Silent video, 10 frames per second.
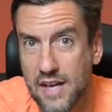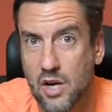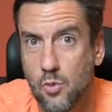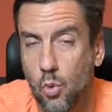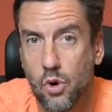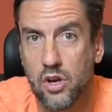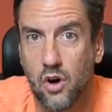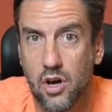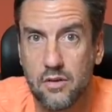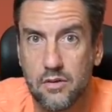as I would
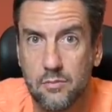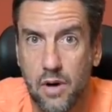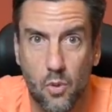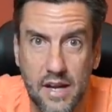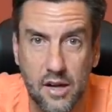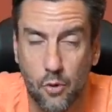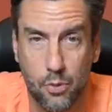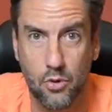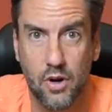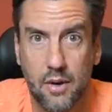on my radio
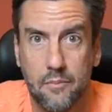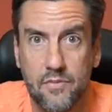program.